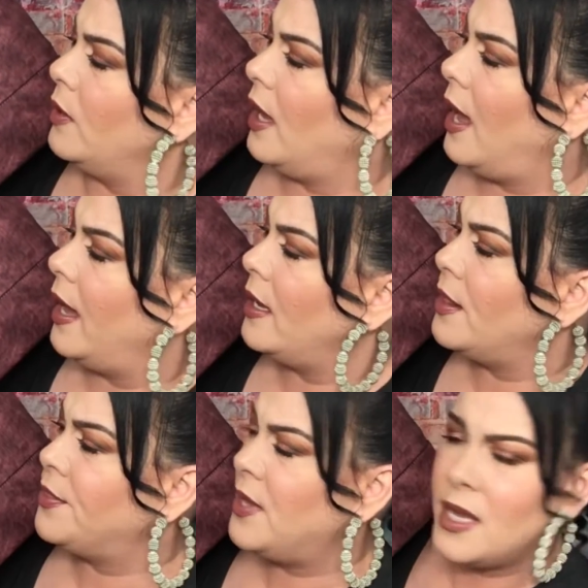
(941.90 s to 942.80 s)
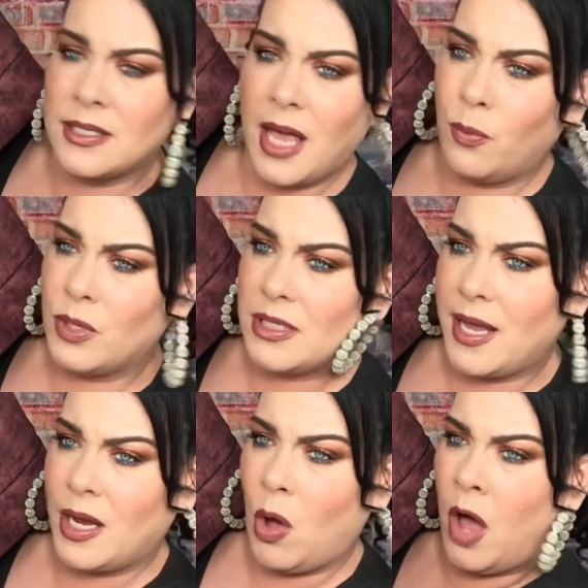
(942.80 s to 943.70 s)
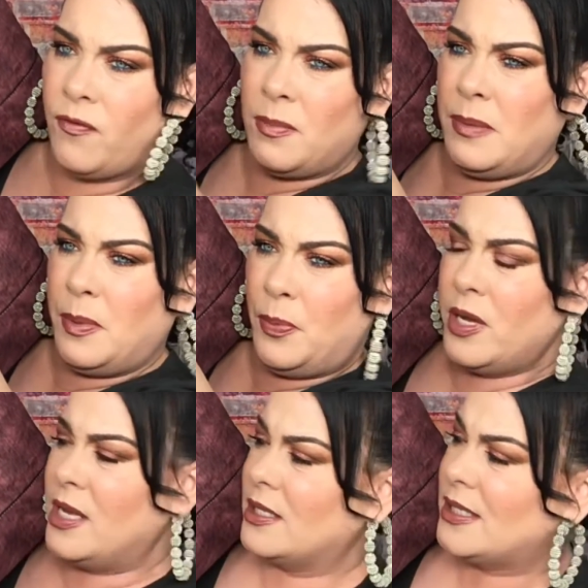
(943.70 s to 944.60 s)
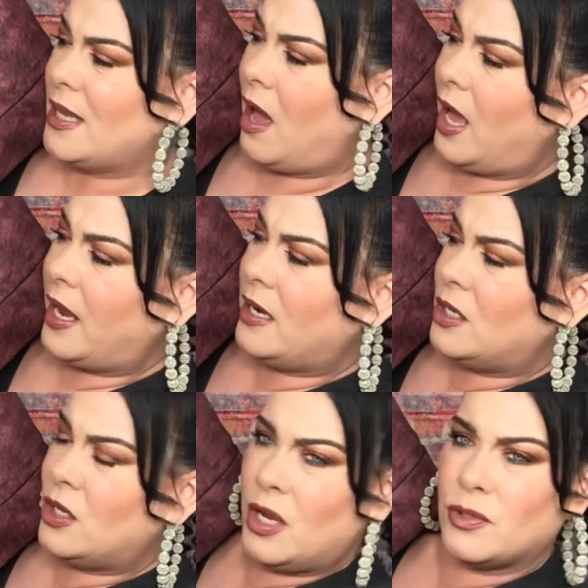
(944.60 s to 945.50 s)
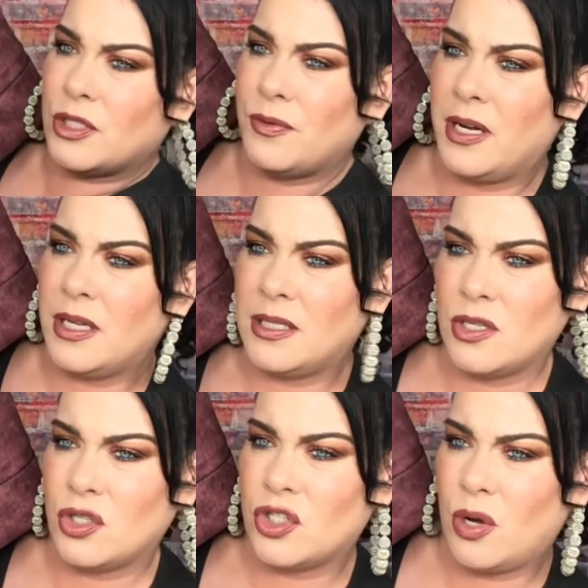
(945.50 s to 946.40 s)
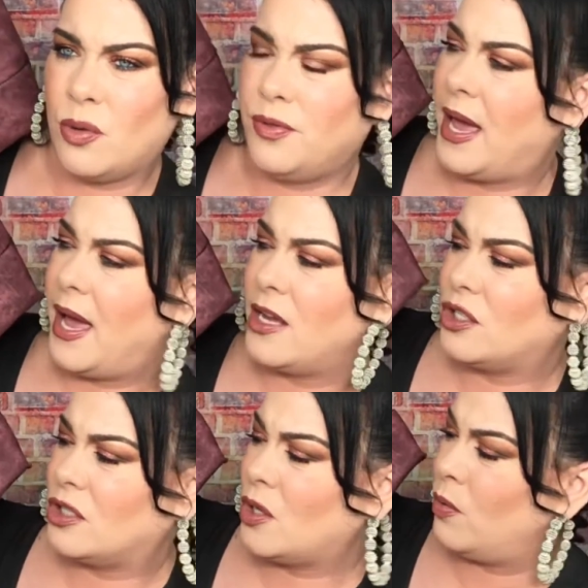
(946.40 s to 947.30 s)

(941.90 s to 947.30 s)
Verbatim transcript: okay? This I would take off and maybe put inside, you know, so that it didn't show that. I just